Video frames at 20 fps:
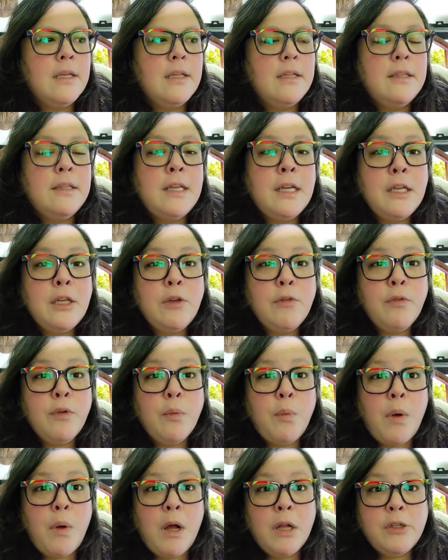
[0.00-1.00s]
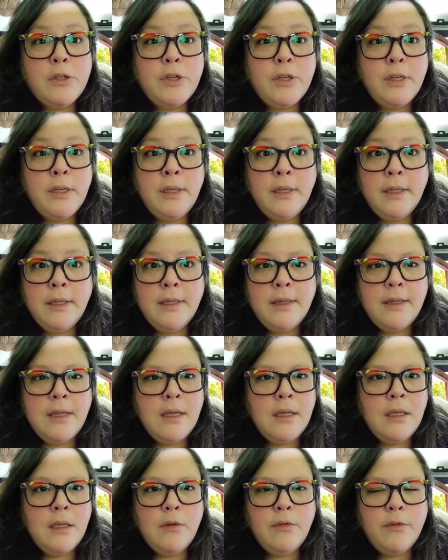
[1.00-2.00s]
Thank you for watching, and
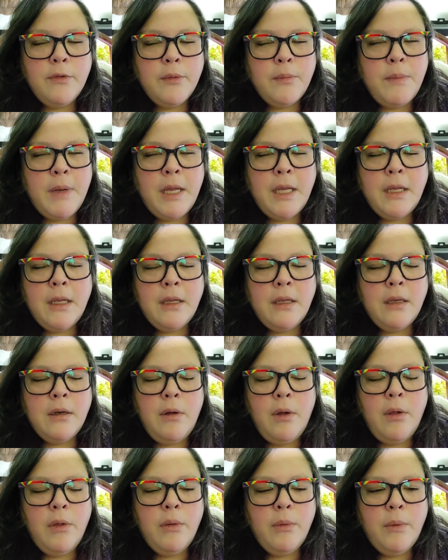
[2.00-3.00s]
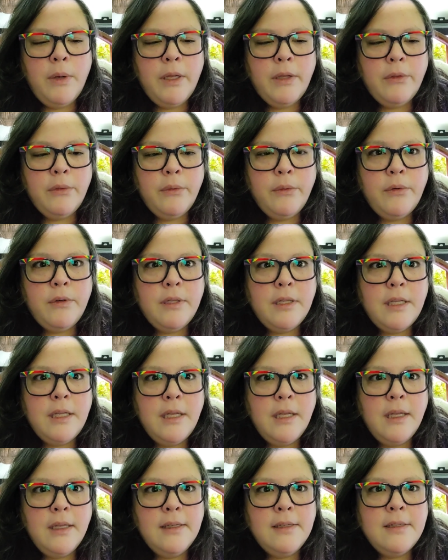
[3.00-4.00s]
thank you for making it all the way through to
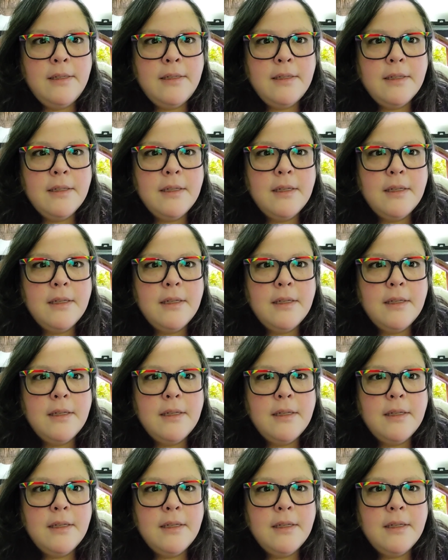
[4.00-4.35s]
the end.